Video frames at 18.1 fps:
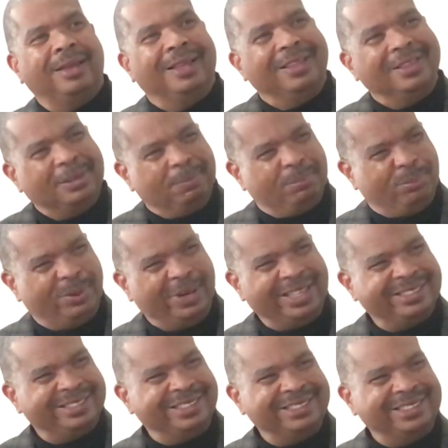the
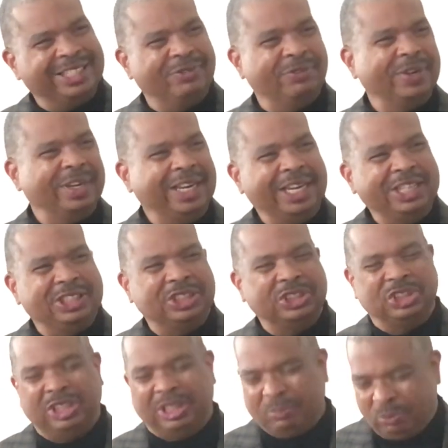presence and
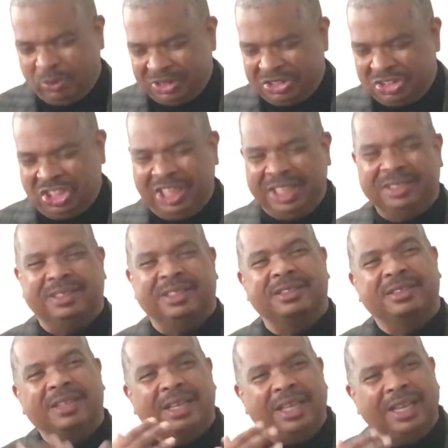relationship with Jesus
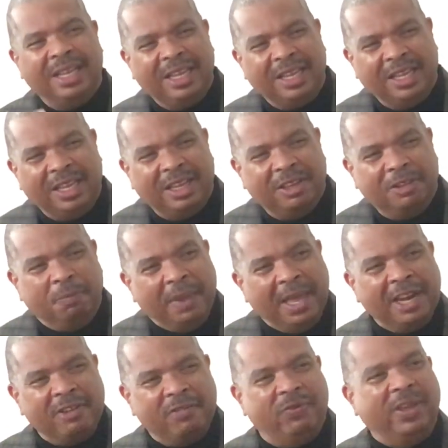
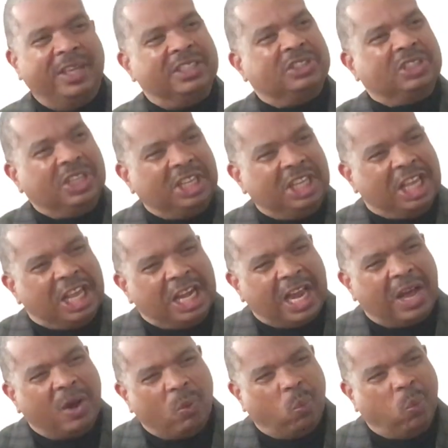manifested in
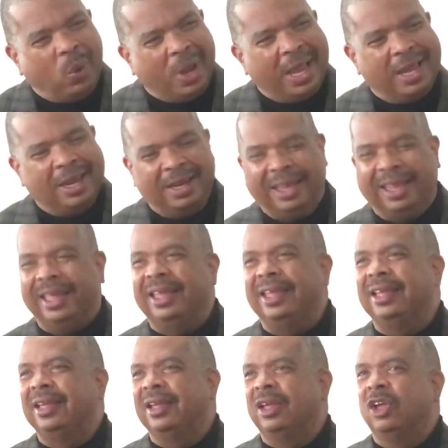our waiting
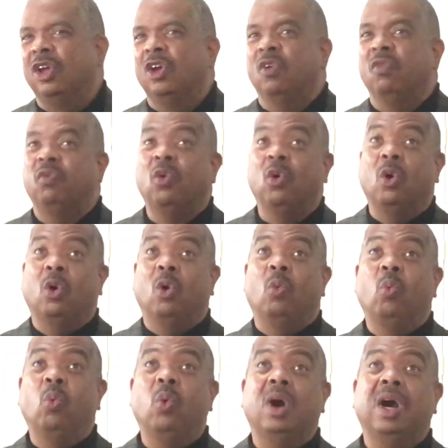for
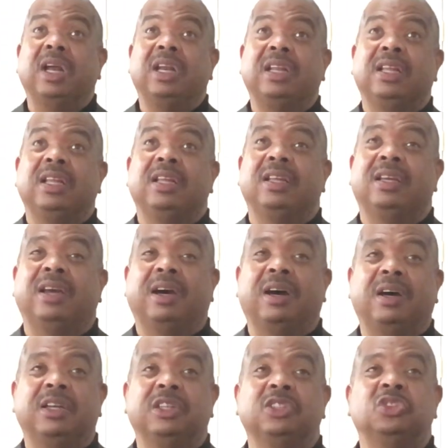what
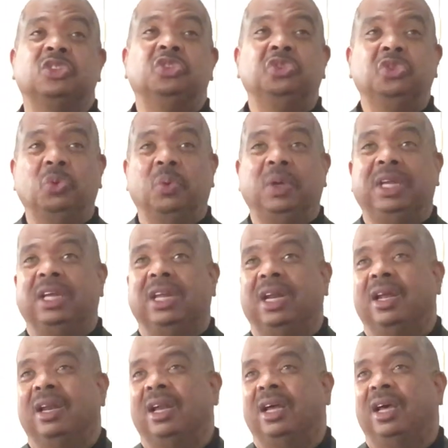God is doing in
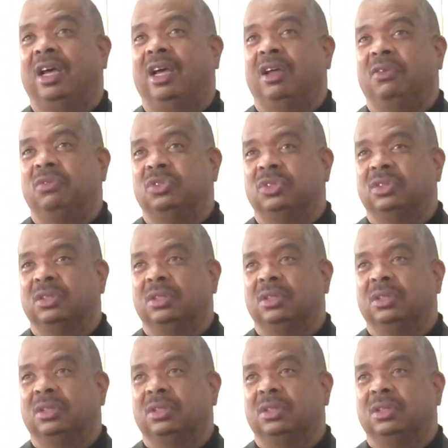our lives.